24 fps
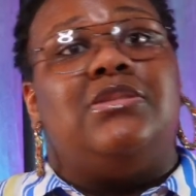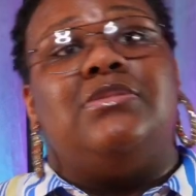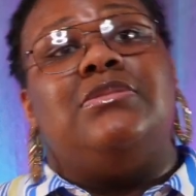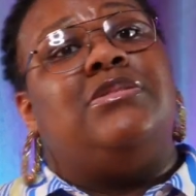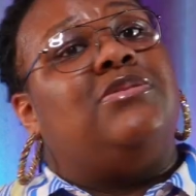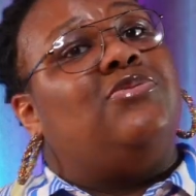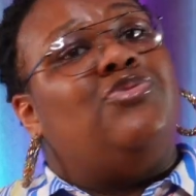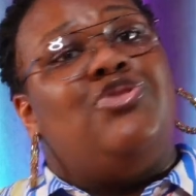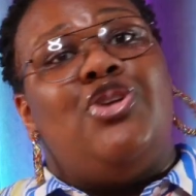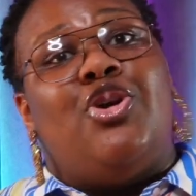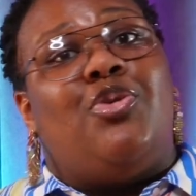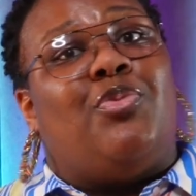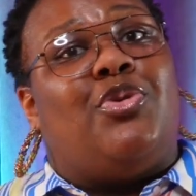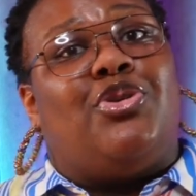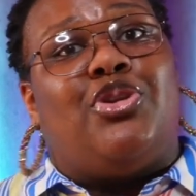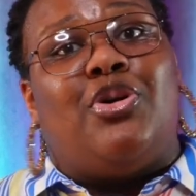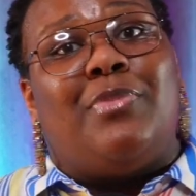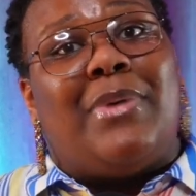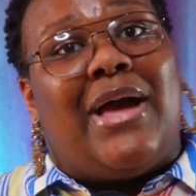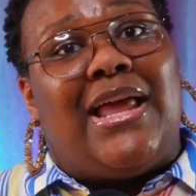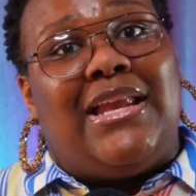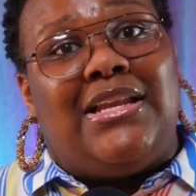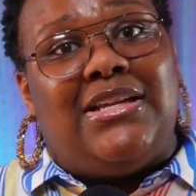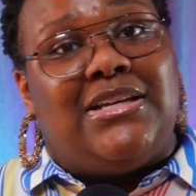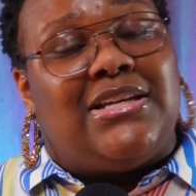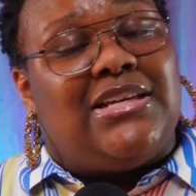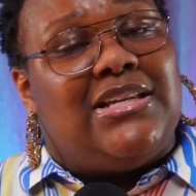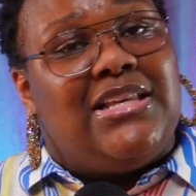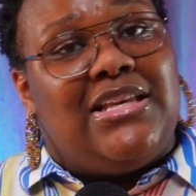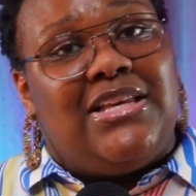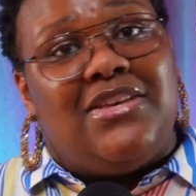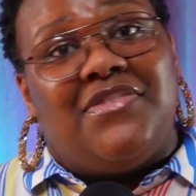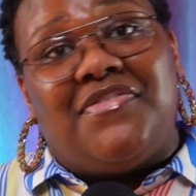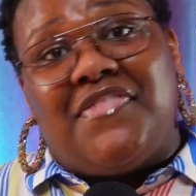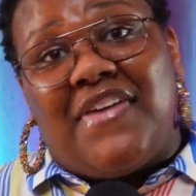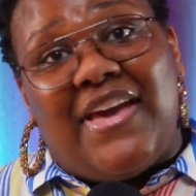you don't want nobody looking
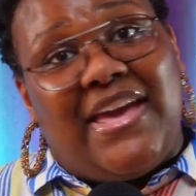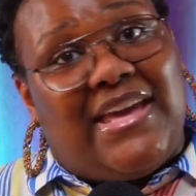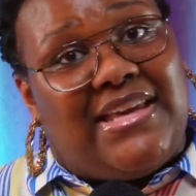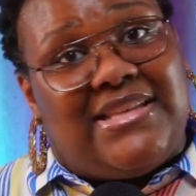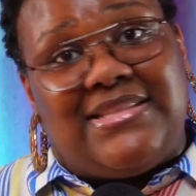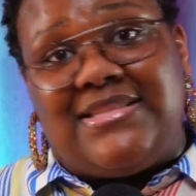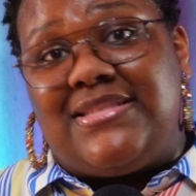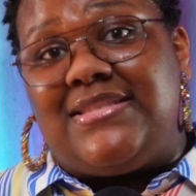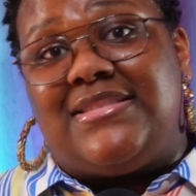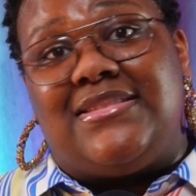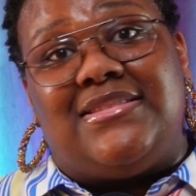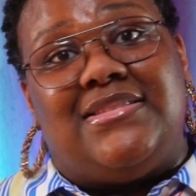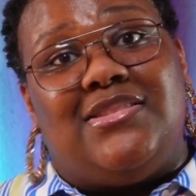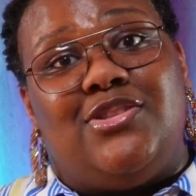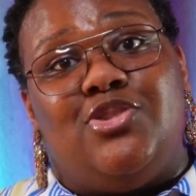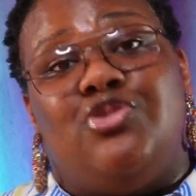in your face.